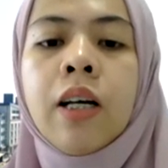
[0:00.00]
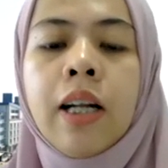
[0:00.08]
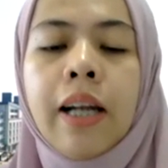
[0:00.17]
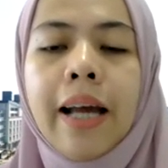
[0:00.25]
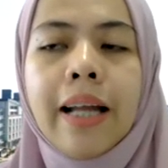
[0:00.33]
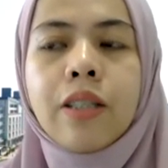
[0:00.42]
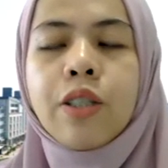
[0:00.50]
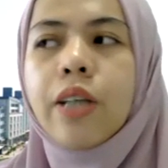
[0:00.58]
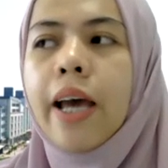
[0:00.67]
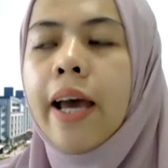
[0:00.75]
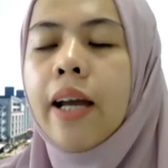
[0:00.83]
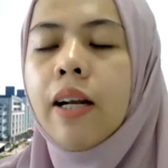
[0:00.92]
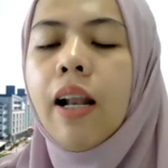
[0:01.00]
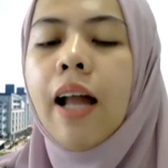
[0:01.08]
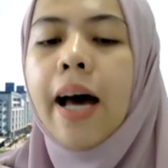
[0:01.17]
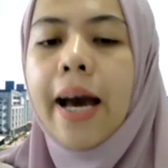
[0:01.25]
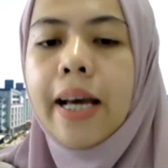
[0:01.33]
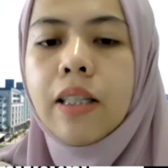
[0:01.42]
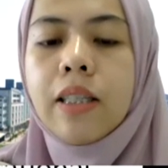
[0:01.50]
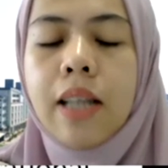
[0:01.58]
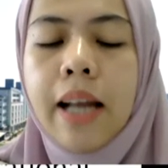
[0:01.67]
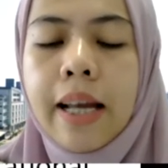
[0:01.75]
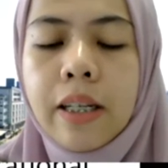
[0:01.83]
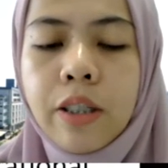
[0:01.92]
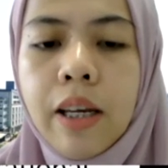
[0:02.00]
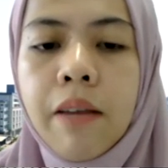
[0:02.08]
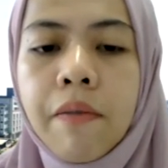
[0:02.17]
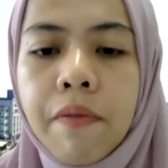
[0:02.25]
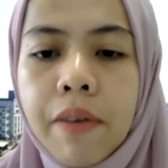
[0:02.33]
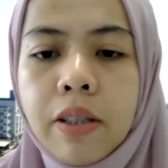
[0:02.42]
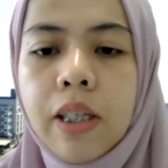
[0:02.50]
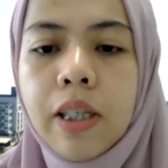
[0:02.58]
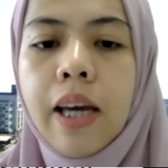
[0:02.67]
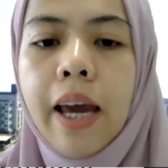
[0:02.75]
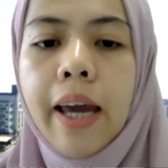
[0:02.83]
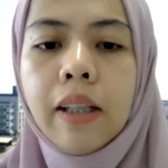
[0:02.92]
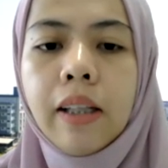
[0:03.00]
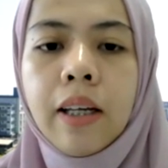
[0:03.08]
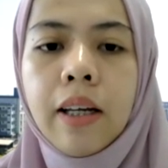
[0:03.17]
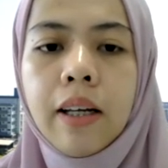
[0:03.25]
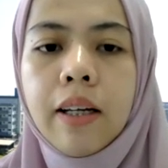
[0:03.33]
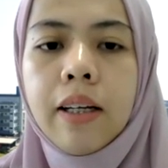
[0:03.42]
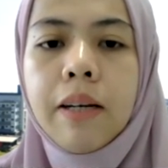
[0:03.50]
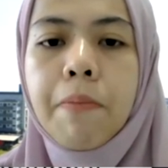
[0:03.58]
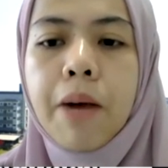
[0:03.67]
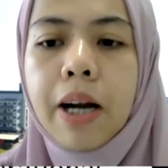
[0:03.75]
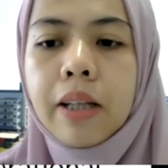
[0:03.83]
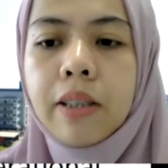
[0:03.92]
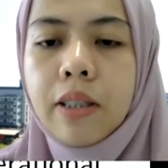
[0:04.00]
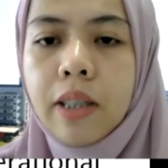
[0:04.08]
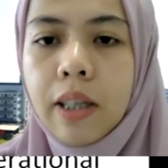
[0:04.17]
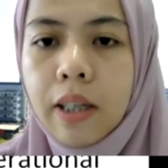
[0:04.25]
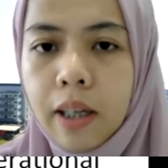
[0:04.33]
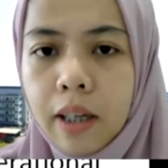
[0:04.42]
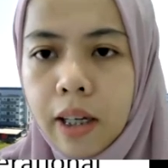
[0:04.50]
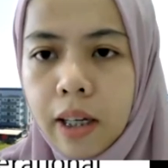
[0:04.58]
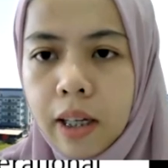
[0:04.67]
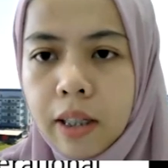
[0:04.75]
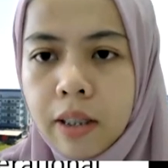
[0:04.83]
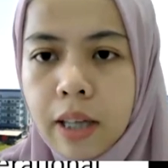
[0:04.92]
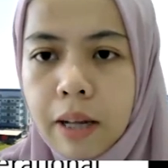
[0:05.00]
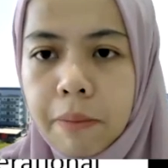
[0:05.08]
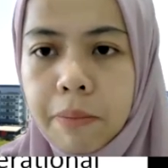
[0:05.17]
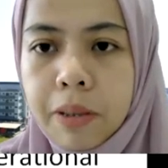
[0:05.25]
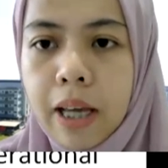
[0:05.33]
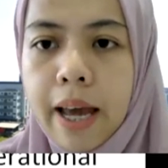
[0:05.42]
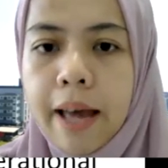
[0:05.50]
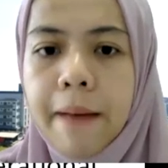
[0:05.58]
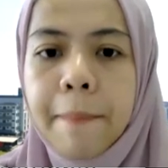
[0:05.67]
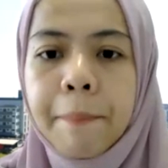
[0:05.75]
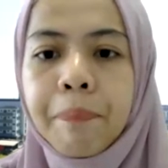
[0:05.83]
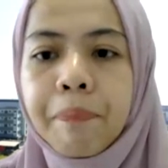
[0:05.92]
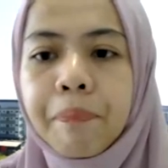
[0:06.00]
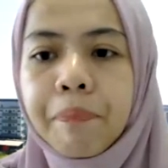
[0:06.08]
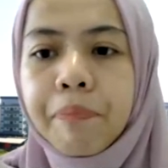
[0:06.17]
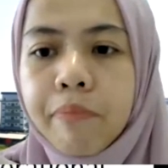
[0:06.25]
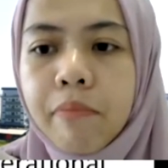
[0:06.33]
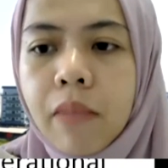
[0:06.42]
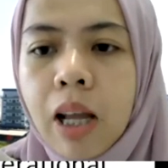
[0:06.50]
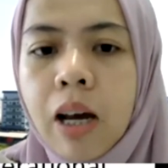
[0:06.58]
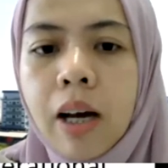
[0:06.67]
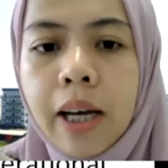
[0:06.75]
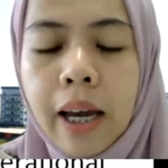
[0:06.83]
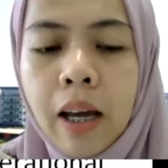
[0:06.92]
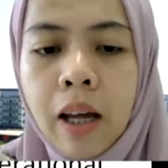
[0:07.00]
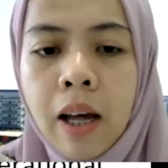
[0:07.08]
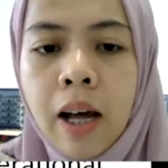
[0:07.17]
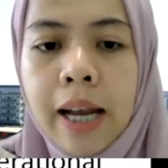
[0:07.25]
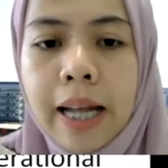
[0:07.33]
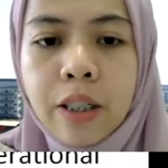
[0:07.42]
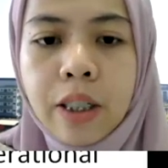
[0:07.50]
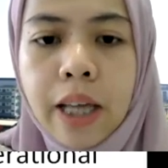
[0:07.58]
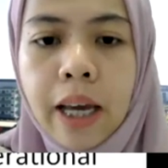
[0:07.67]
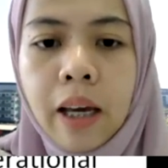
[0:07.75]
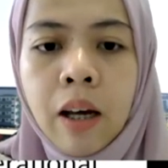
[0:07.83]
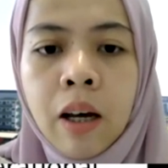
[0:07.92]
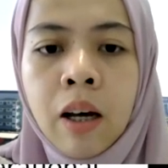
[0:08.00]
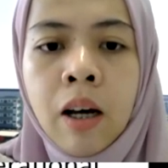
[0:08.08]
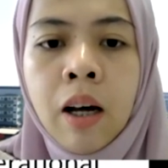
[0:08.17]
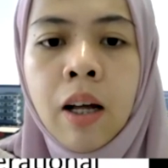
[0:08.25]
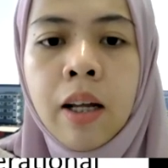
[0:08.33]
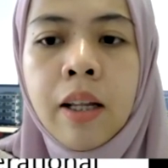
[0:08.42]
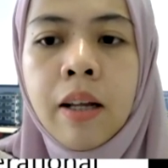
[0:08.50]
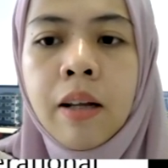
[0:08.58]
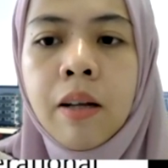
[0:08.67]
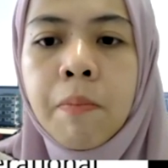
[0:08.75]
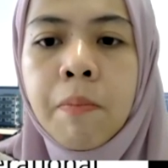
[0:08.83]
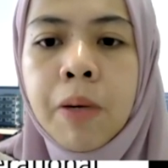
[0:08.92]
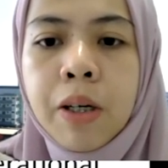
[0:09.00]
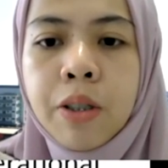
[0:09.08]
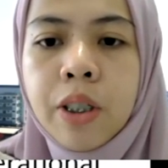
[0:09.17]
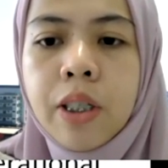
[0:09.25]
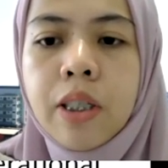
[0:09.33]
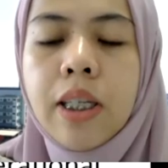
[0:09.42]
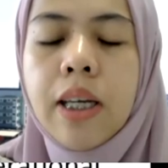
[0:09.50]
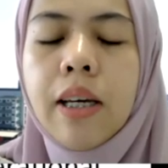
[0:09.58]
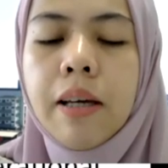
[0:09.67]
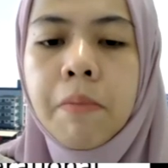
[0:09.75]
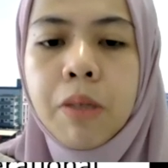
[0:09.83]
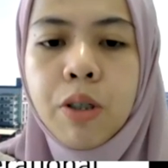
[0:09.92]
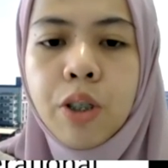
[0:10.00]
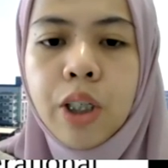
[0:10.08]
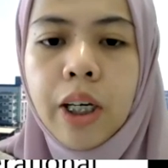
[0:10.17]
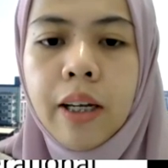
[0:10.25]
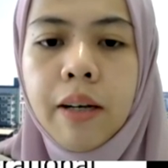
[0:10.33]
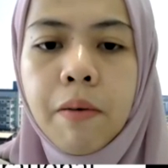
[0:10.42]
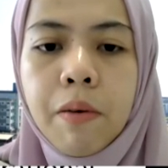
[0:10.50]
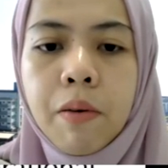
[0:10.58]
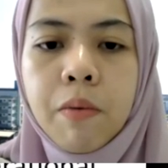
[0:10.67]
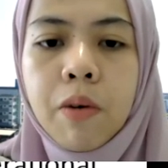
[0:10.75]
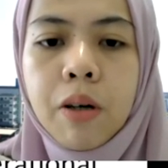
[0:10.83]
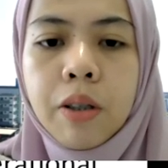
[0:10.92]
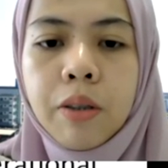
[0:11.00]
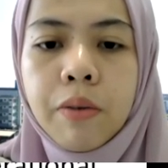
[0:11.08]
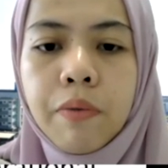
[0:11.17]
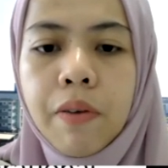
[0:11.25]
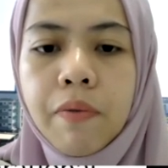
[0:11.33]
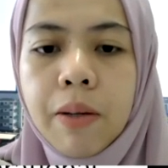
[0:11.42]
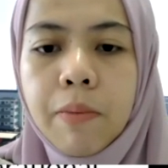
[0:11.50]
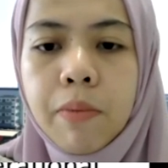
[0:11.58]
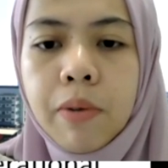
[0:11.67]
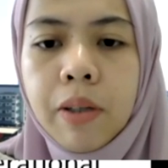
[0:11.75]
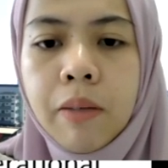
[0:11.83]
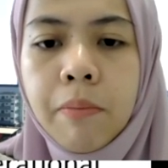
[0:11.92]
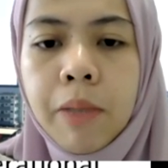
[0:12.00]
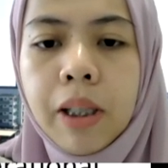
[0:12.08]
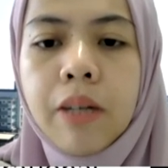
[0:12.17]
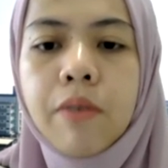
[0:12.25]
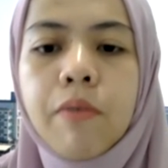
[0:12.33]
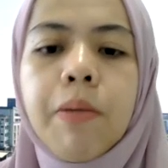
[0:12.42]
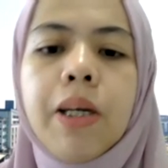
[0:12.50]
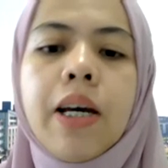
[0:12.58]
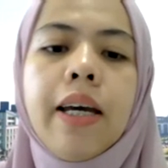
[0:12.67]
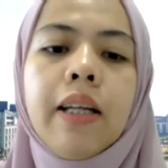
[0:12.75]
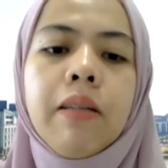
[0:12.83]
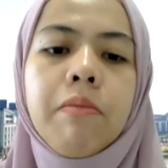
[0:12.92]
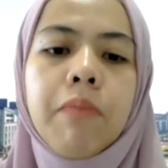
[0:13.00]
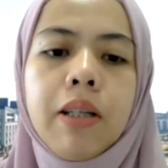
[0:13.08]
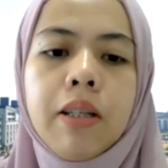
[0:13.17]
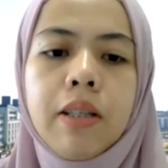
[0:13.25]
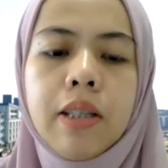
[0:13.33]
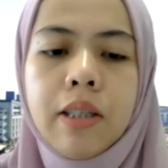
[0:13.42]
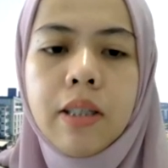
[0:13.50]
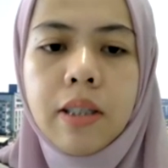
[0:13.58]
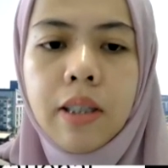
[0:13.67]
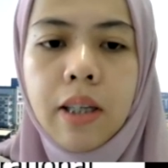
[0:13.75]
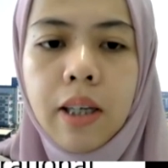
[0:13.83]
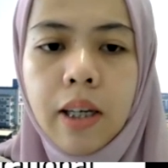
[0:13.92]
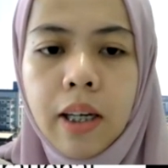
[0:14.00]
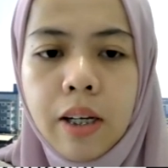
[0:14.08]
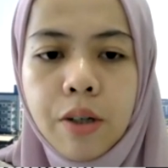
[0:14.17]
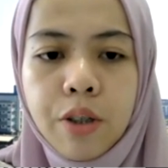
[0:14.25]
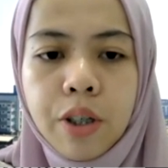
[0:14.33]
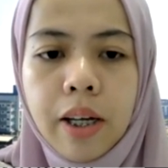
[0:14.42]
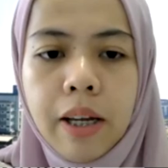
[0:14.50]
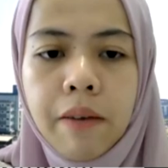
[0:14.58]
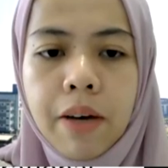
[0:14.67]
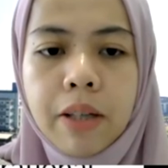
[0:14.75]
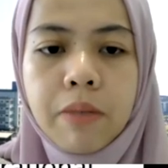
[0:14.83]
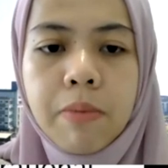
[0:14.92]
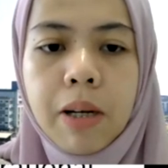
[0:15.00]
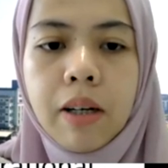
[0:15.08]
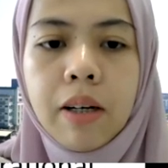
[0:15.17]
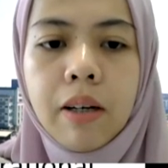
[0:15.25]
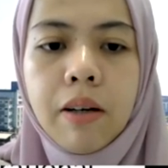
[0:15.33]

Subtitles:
let's analyze, let's investigate the practice itself. Yeah. Okay, let's say purchasing a machine worth to 50 million rupiah, it means this is initial investment.